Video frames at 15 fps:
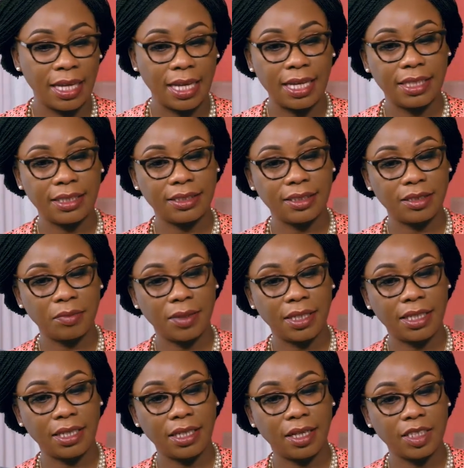And
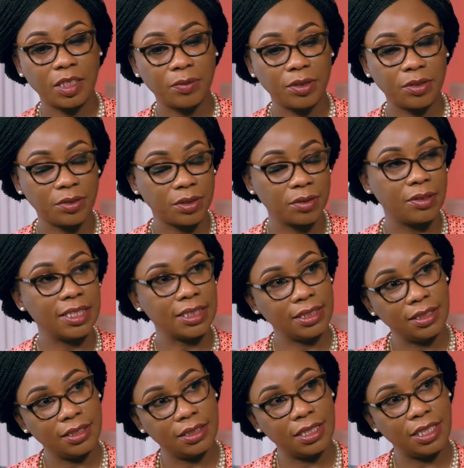my husband also works in
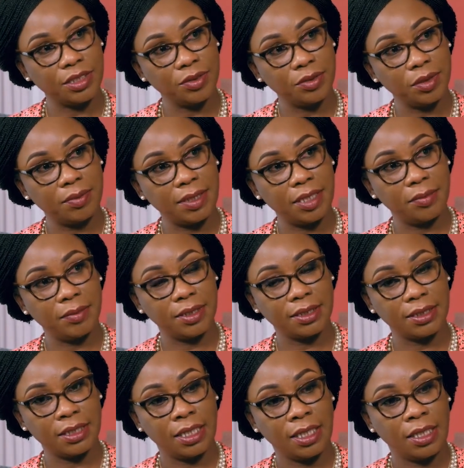international development.